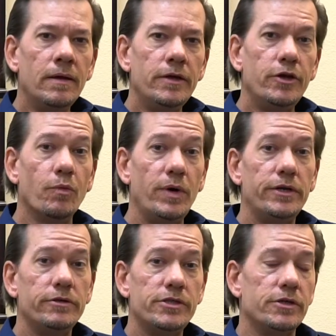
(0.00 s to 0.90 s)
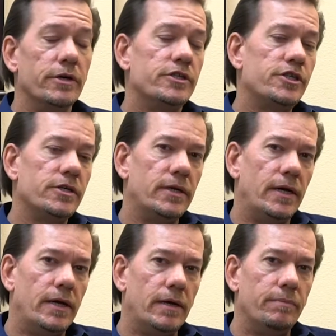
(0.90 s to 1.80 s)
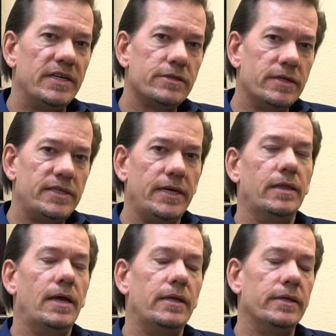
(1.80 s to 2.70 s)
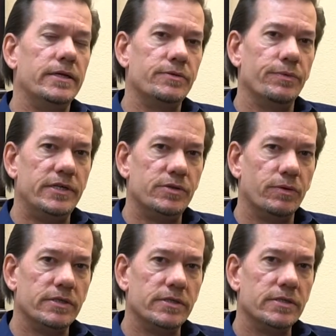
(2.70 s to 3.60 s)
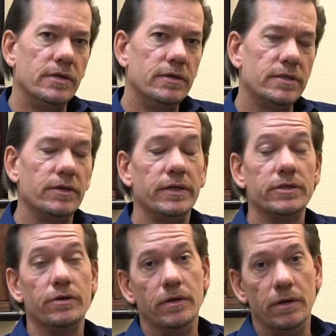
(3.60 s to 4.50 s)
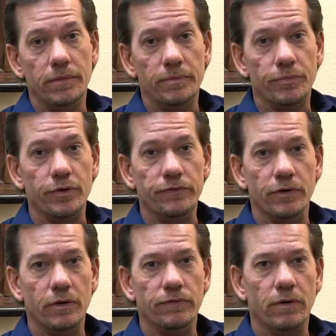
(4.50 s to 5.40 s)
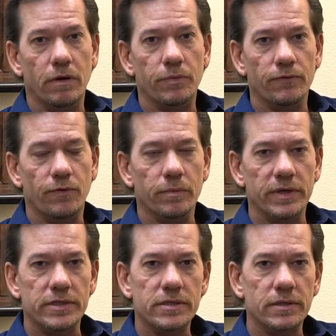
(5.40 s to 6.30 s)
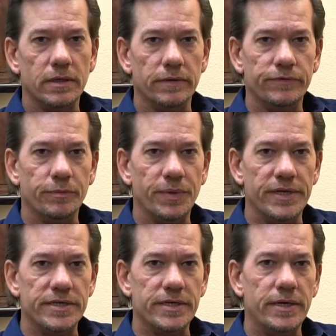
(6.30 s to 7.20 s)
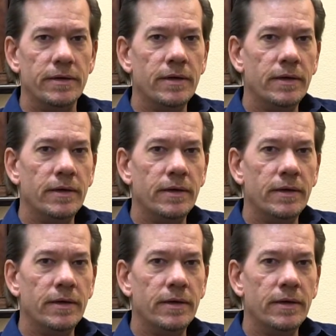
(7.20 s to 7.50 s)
your Windows search, that's going to take a lot less resources. So that's going to improve your overall performance of your PC.